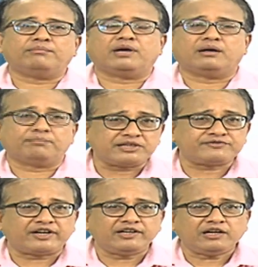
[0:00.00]
best
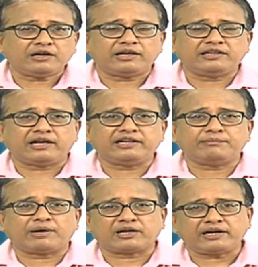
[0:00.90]
vendor in the
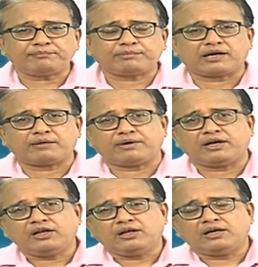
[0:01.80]
market,
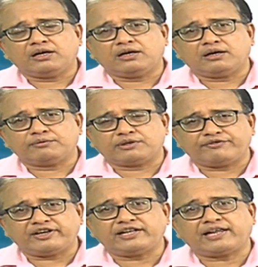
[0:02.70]
the
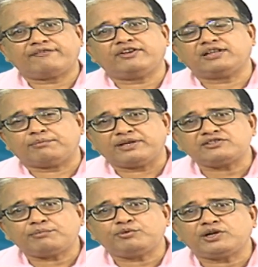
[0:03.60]
vendor having the best
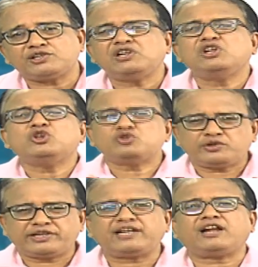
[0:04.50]
reputation? So,
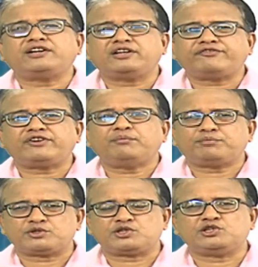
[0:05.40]
there are different
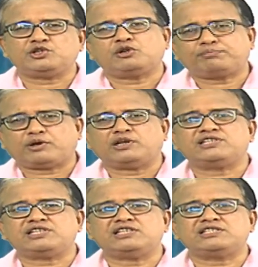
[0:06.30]
procedure
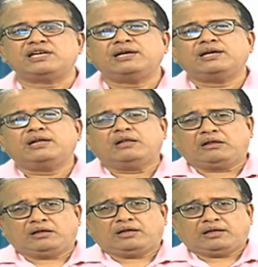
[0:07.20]
policies.
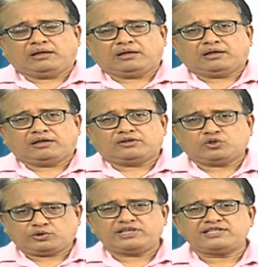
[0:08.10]
So,
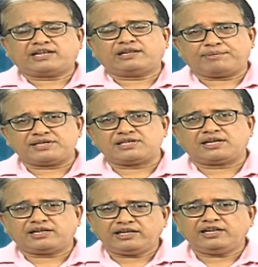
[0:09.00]
these are the
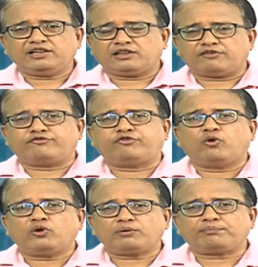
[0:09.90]
basically the
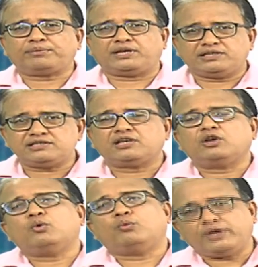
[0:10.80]
4 P's
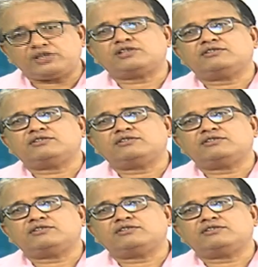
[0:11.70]
which